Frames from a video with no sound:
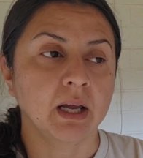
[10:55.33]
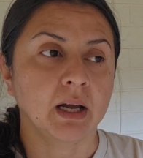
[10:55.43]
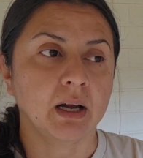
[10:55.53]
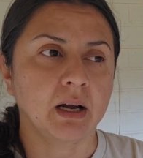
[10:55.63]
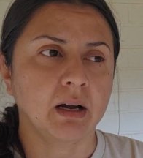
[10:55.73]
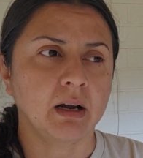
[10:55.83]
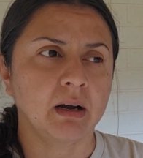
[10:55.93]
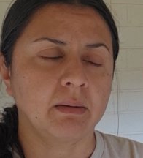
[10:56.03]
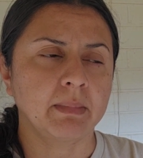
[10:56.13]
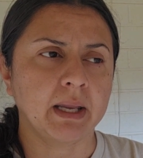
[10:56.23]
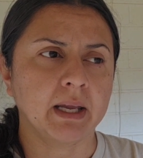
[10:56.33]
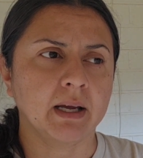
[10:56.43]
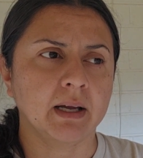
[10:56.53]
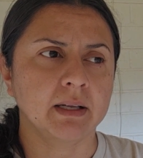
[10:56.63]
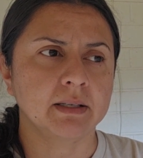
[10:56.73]

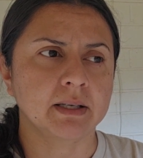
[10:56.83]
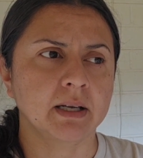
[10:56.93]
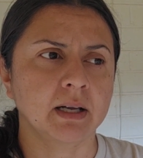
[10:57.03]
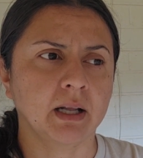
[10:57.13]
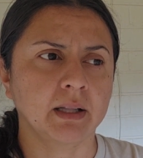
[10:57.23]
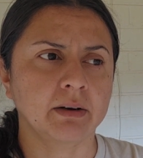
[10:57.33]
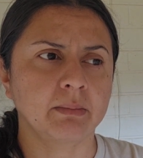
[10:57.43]
and a little